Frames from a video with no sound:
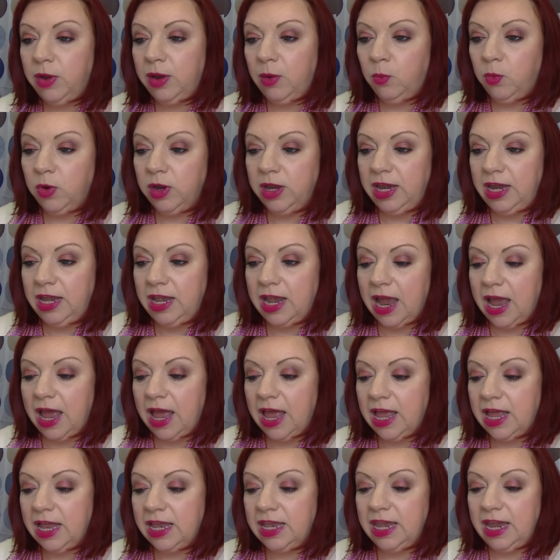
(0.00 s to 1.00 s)
and working
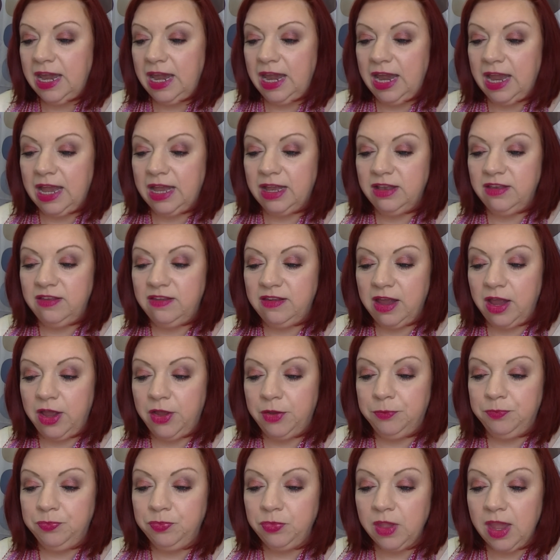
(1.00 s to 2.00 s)
on. And
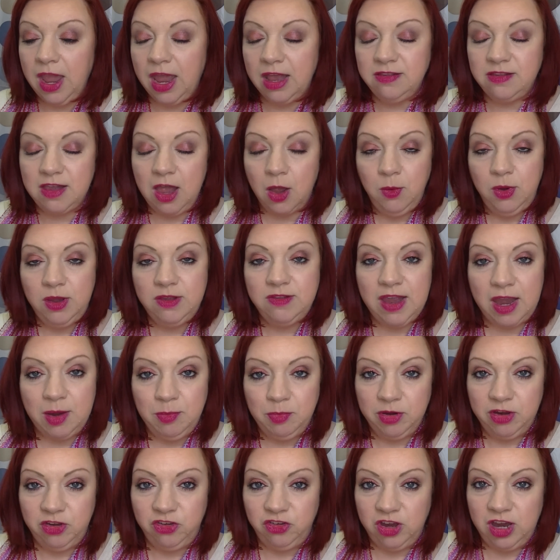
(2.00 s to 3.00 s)
um, as always, I
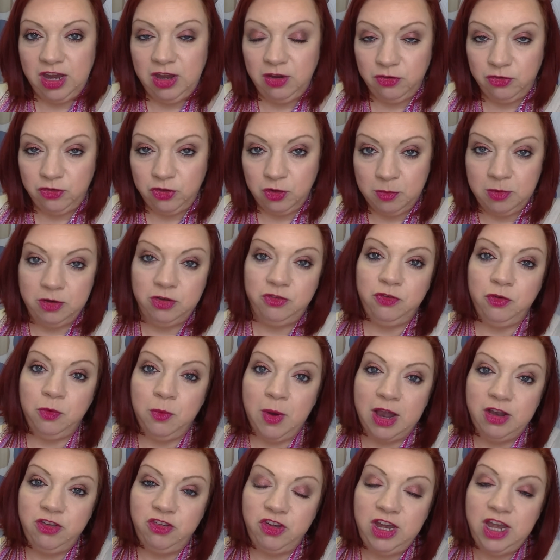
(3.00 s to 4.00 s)
appreciate you so much for
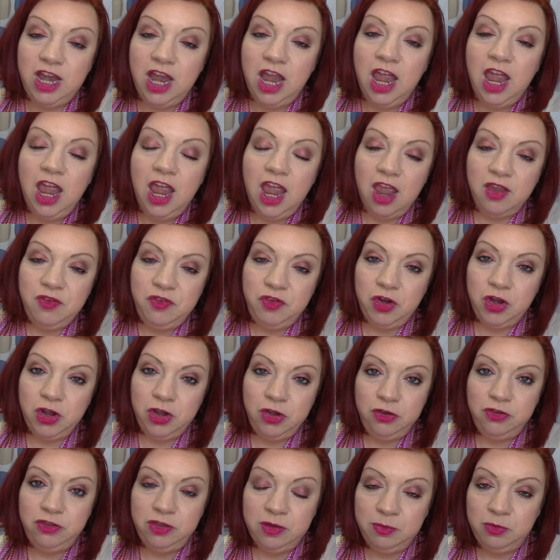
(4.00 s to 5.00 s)
watching. If you're a
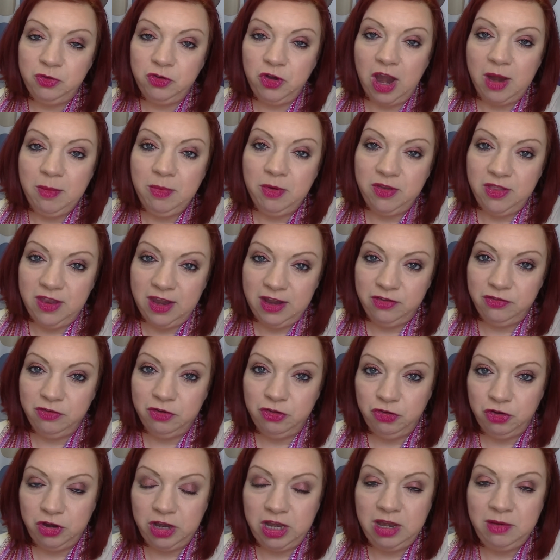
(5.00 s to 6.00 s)
new subscriber, thanks for
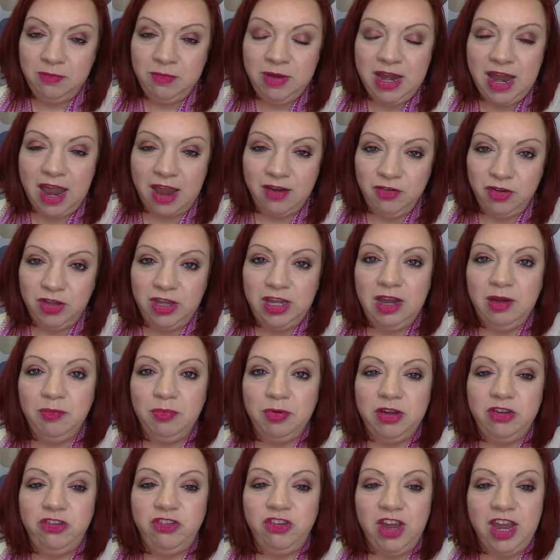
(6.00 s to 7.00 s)
joining me. I really
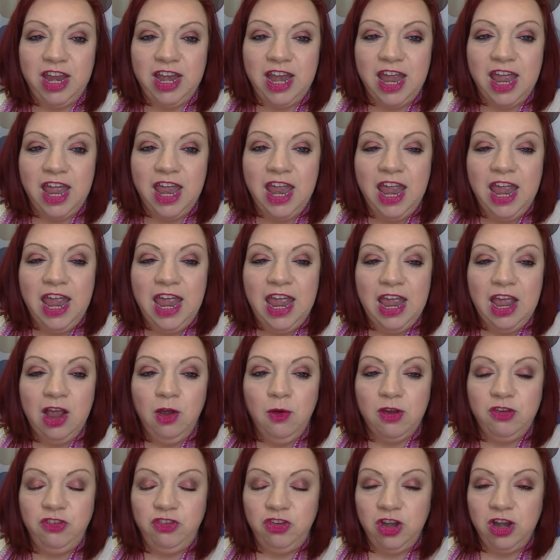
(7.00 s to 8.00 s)
appreciate it.
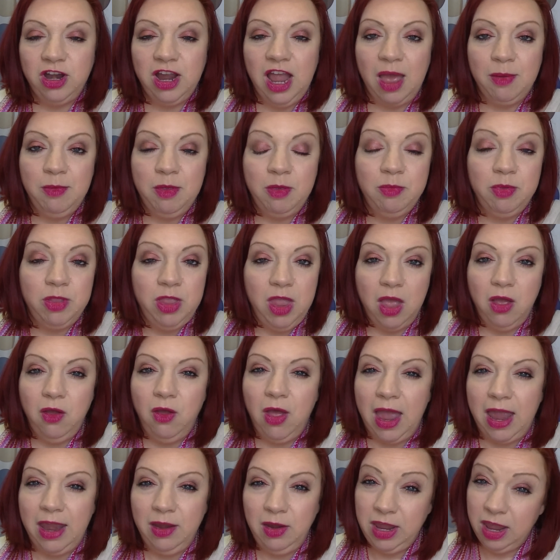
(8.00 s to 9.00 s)
Question or comment below.
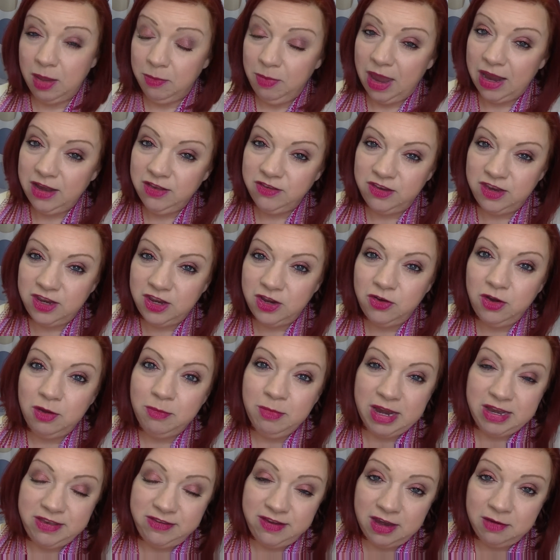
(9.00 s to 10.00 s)
I get back to you. It
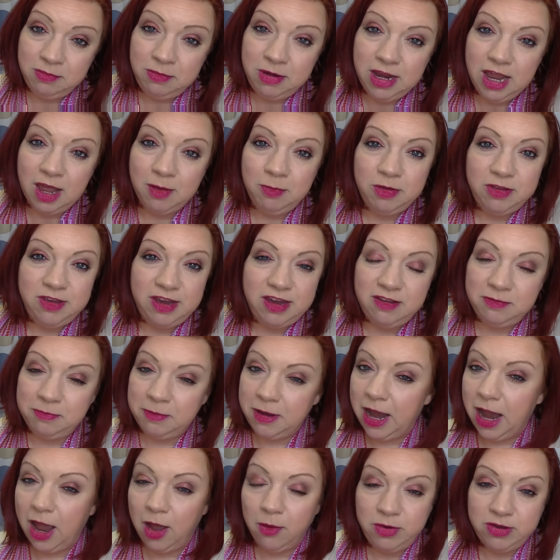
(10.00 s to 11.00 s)
might take me a couple days,
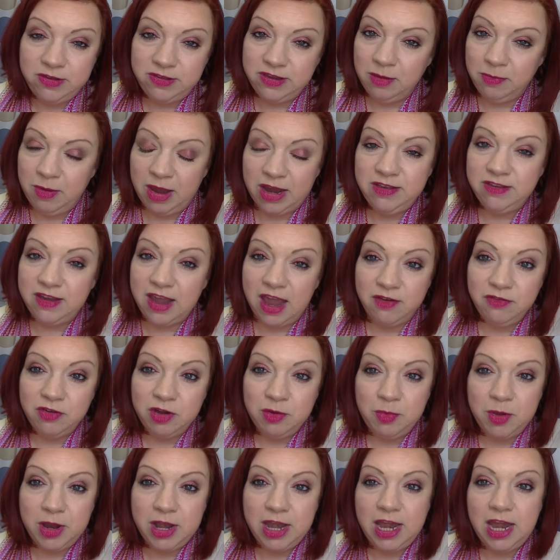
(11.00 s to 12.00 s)
but I always get back to
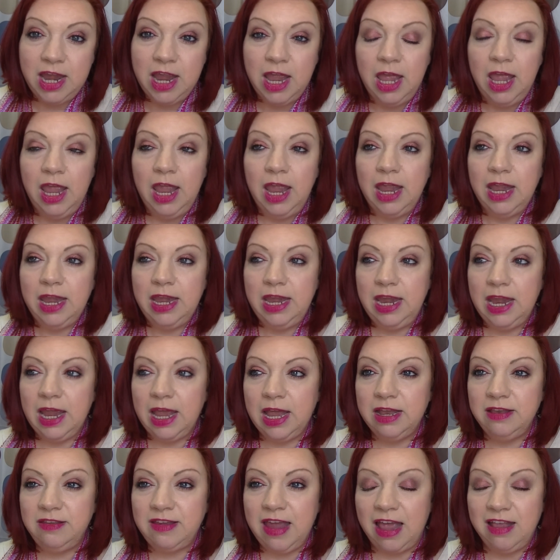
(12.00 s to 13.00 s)
everybody.
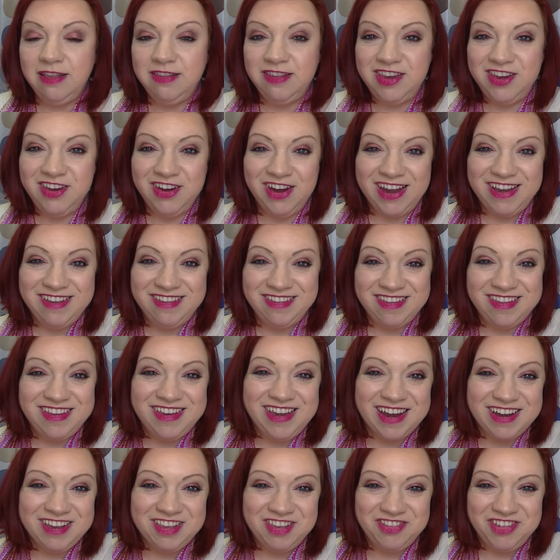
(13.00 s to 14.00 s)
And I'll see you guys in the
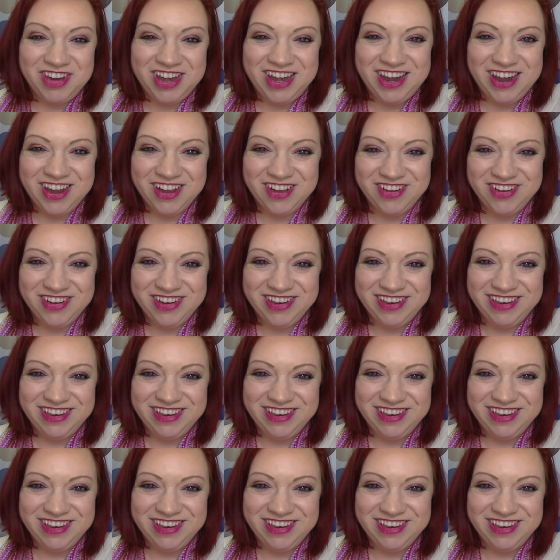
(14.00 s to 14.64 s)
next video.